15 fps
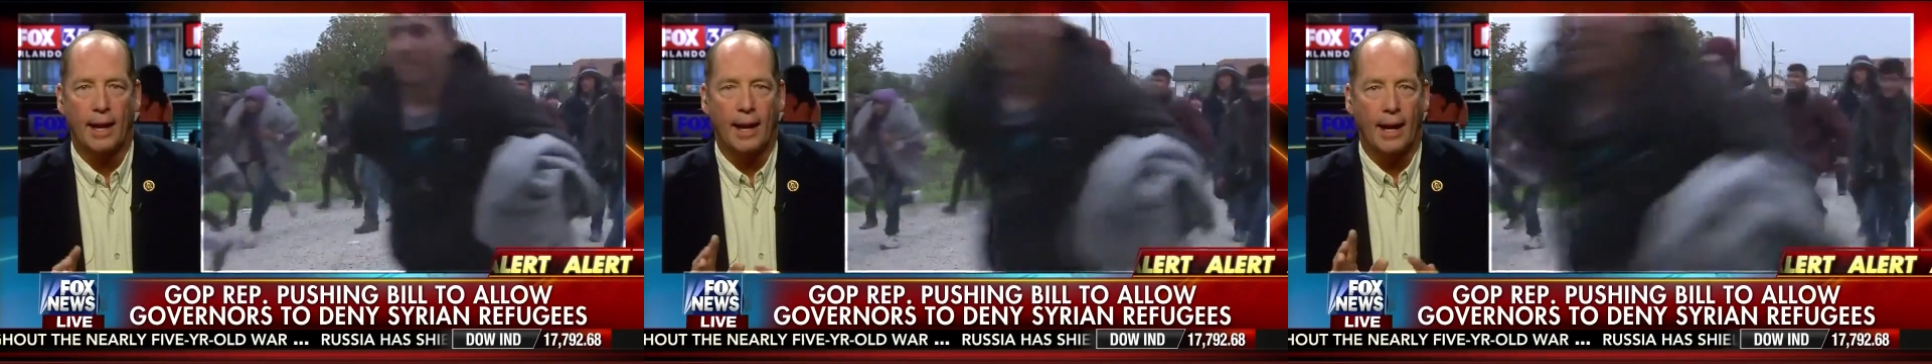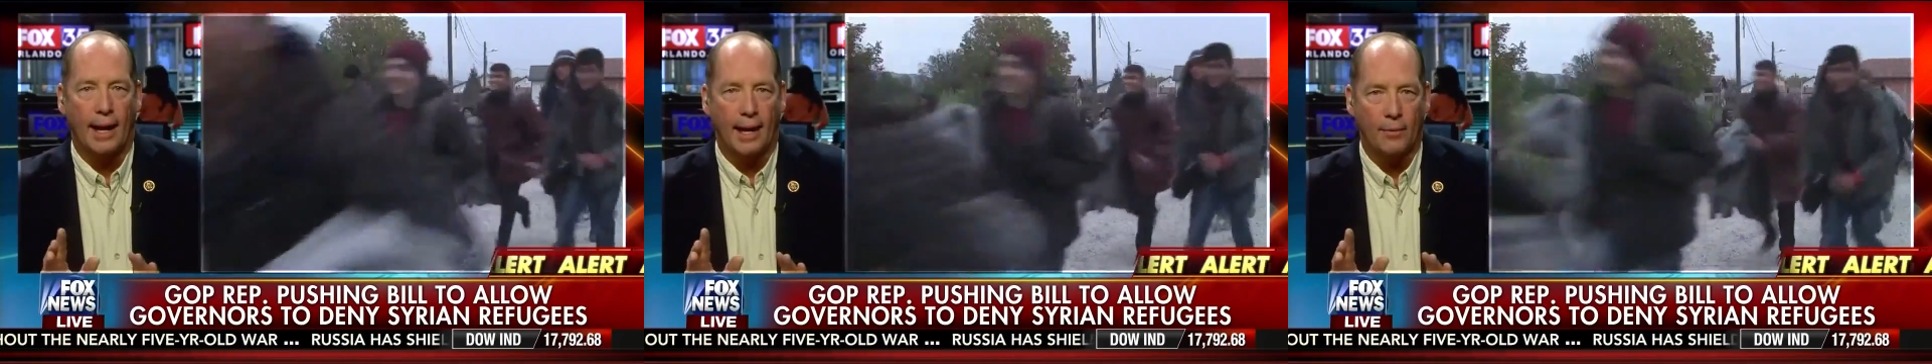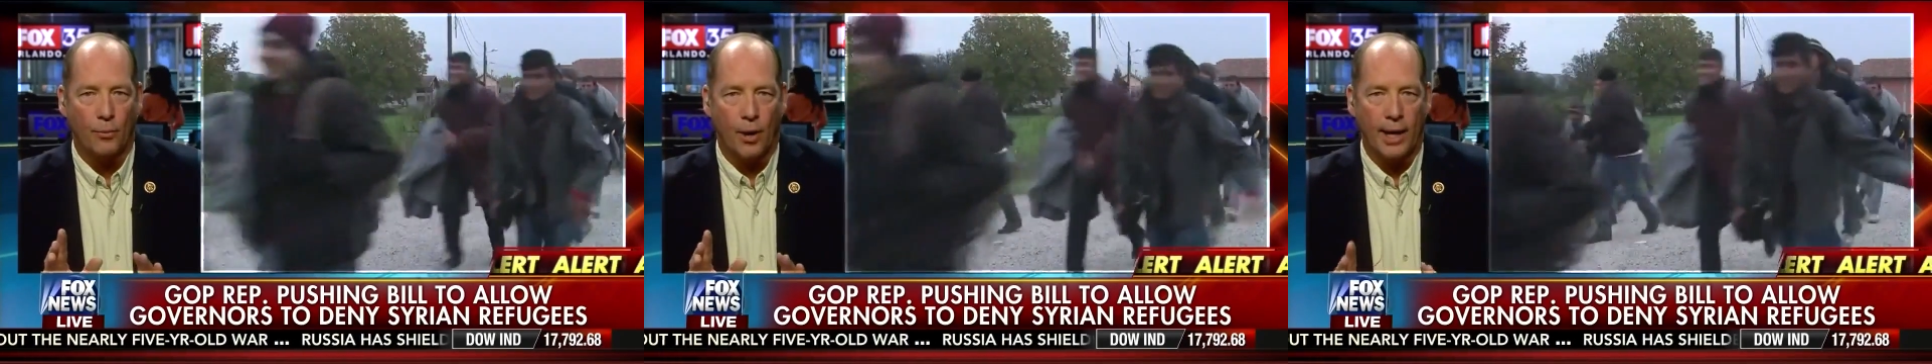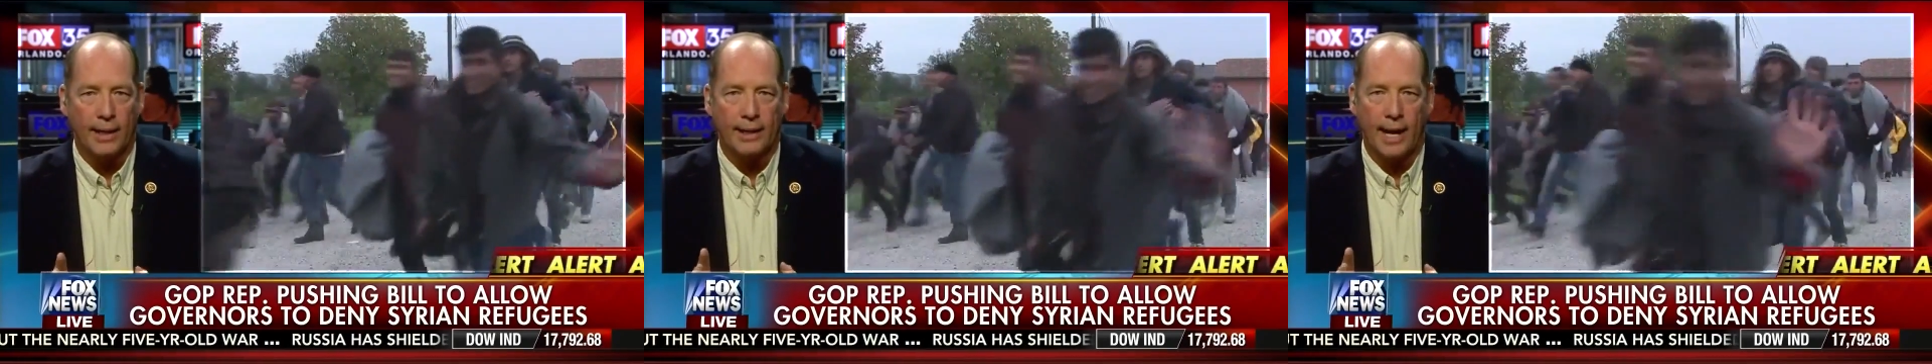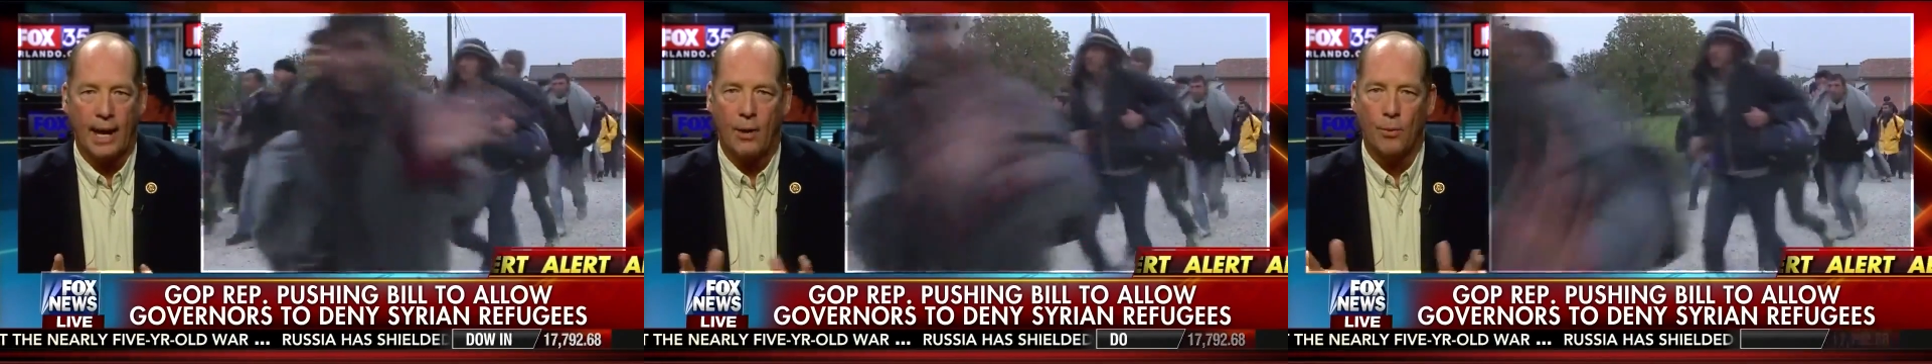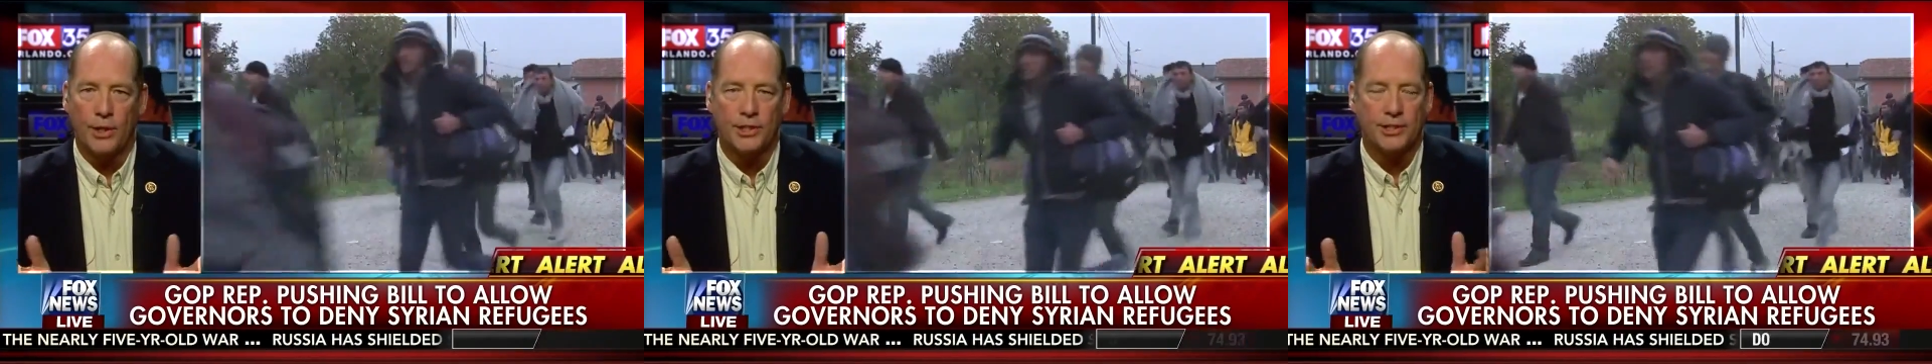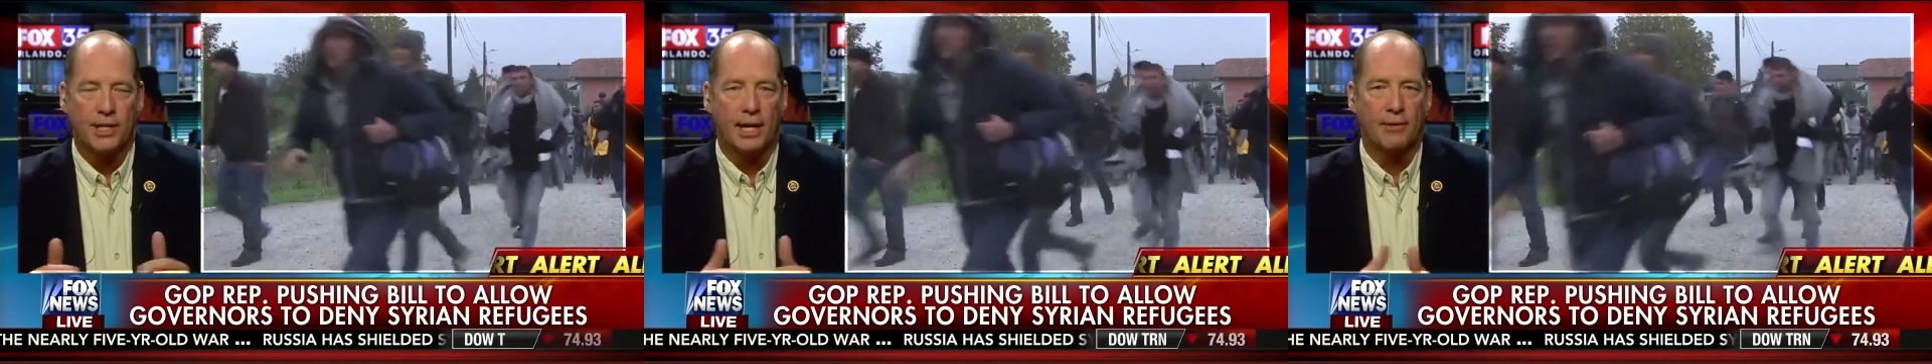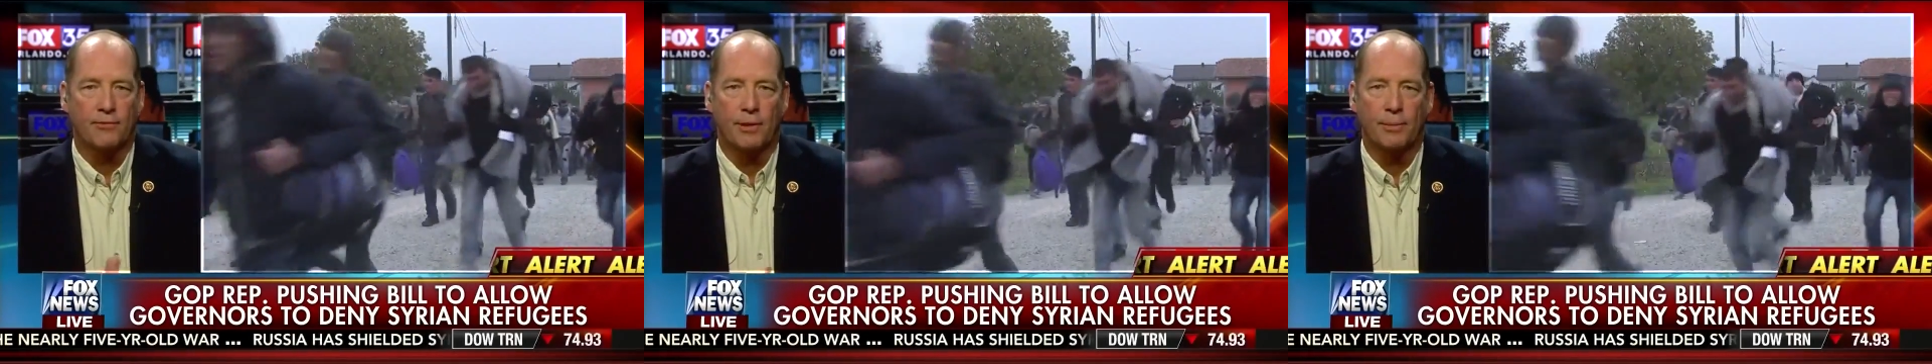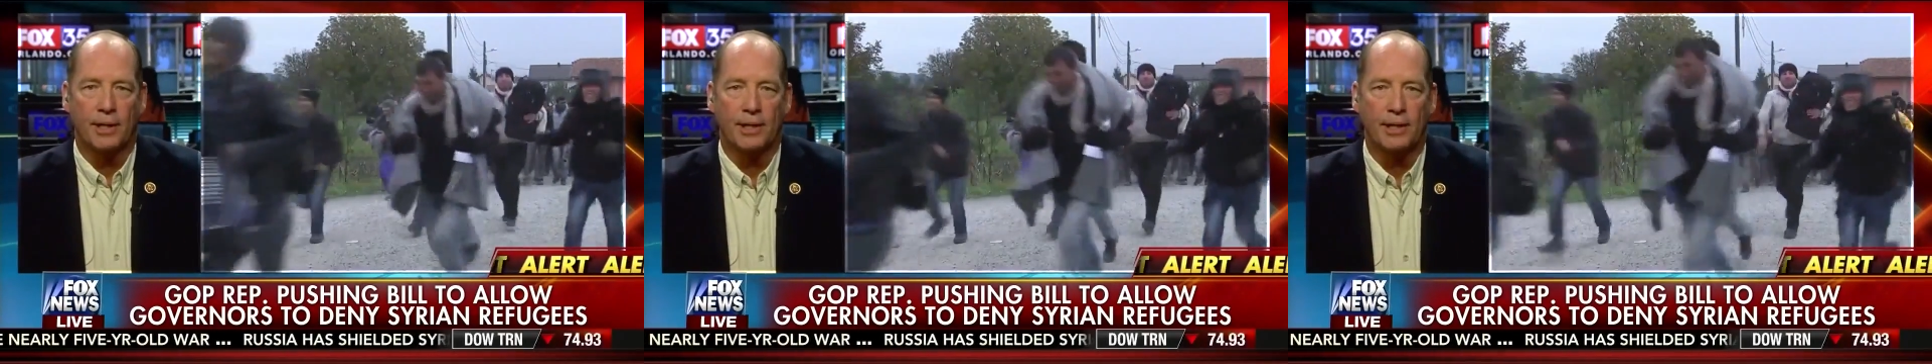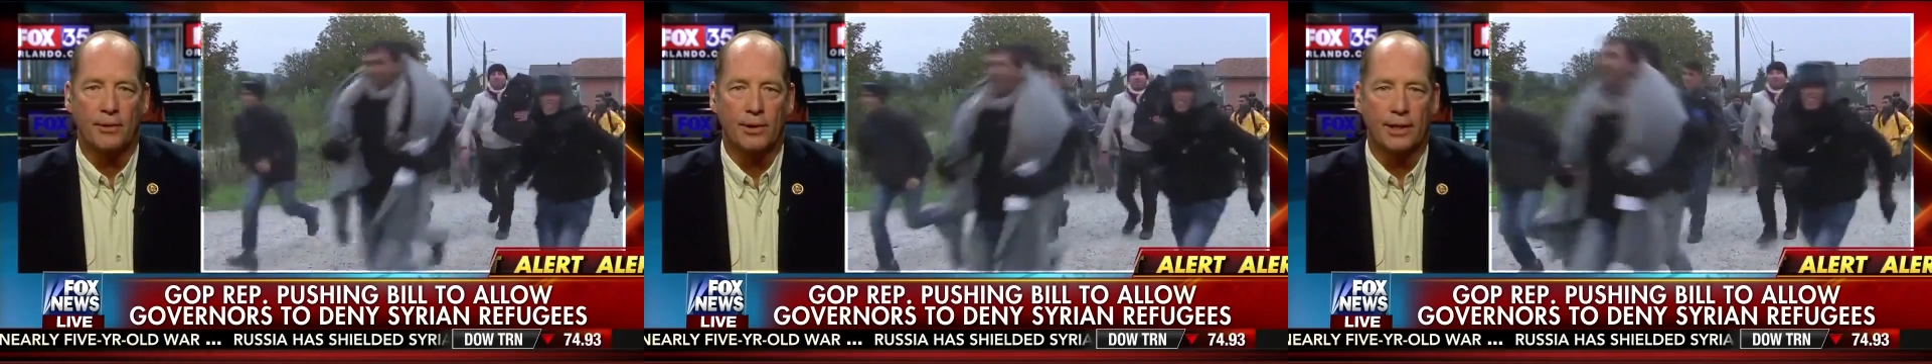And right now, we just came from a
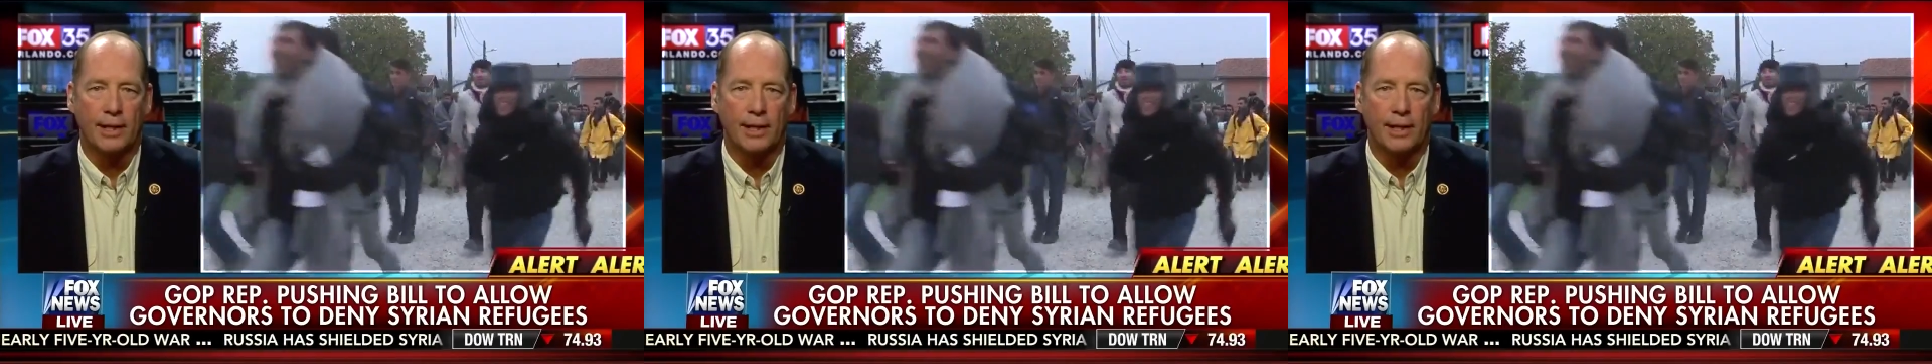hearing